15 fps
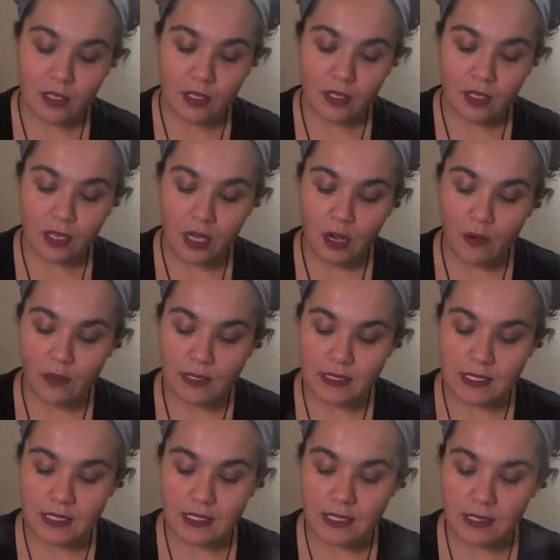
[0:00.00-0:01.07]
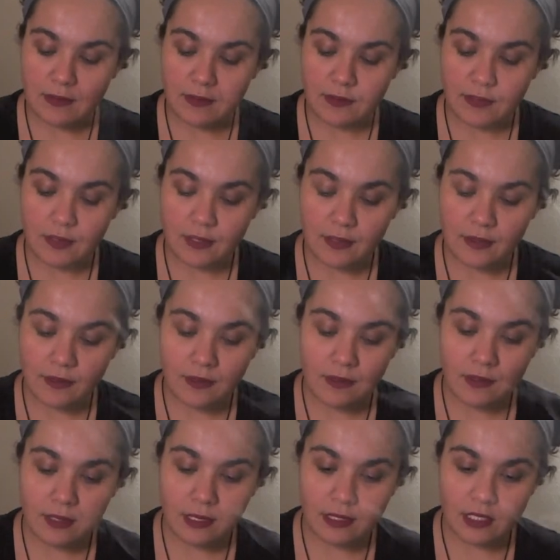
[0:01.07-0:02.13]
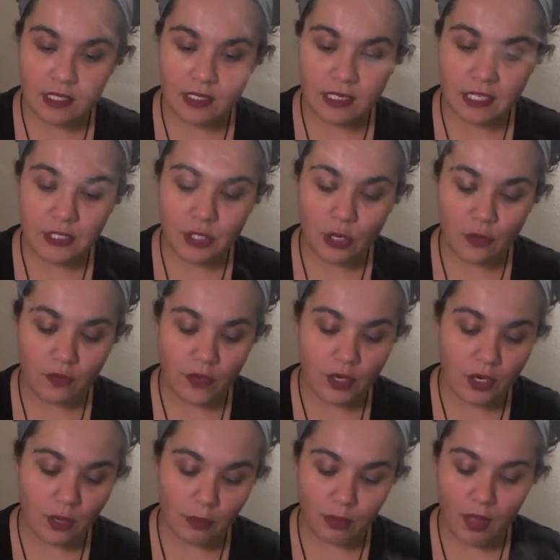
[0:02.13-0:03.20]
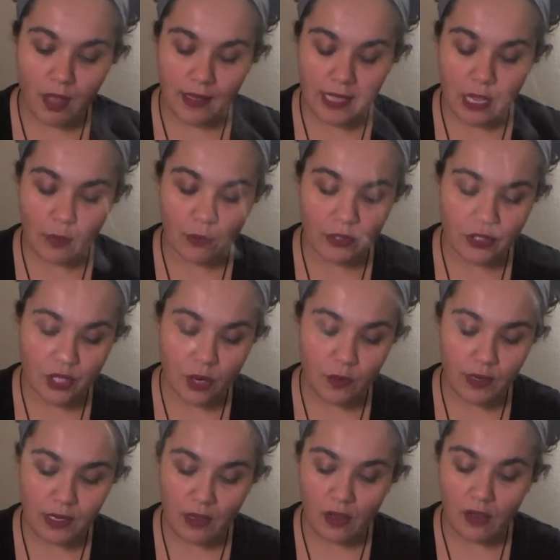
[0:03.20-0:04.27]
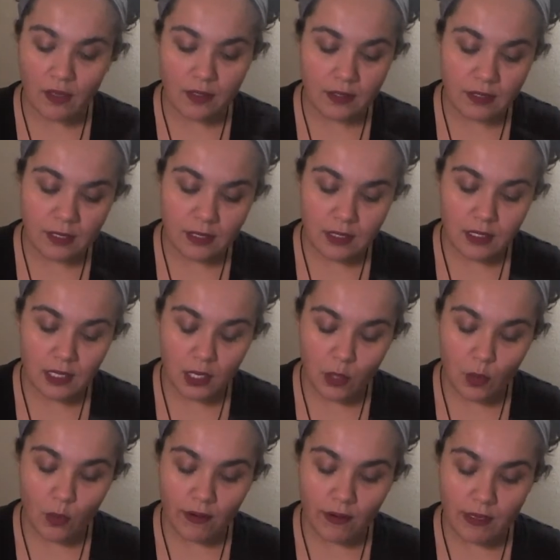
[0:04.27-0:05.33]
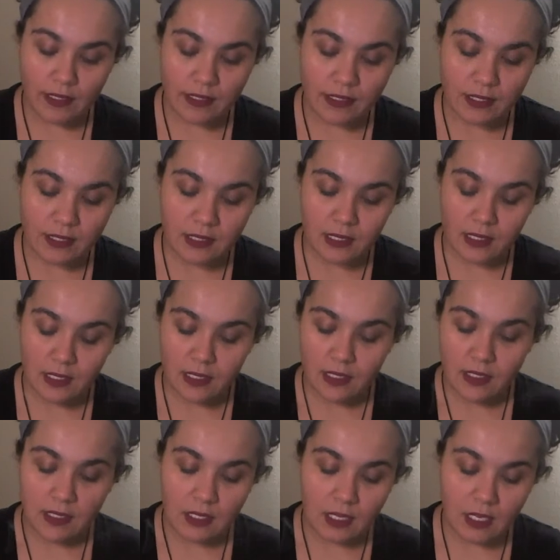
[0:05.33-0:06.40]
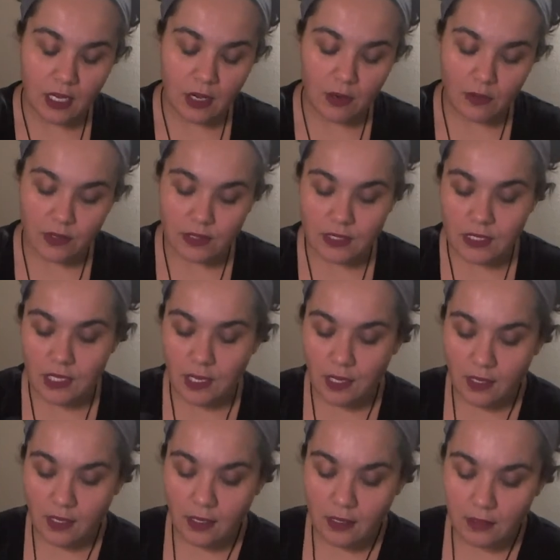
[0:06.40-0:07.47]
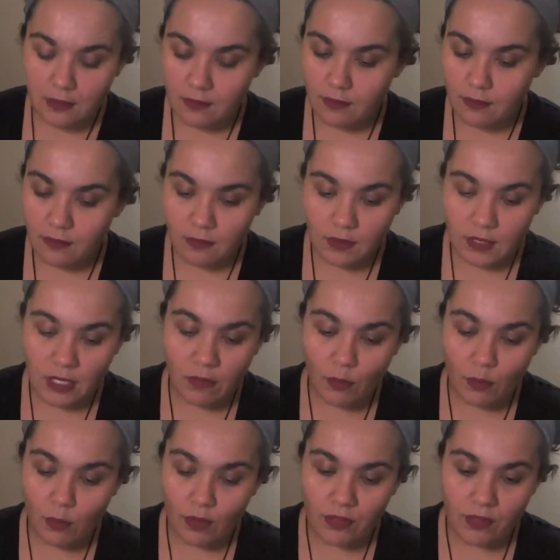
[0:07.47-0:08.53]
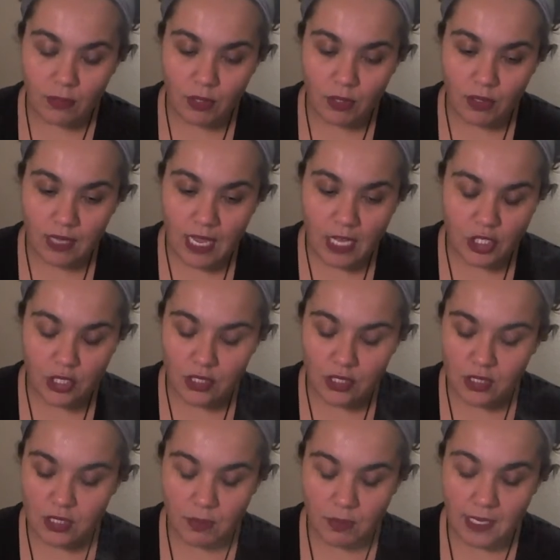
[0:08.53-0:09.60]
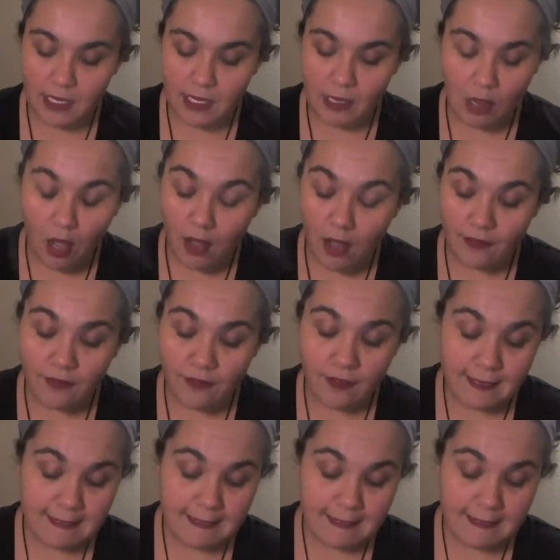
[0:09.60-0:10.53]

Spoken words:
You know, it's just easier for you to block out what's going on, Aquarius. You know, it's even with communications being off,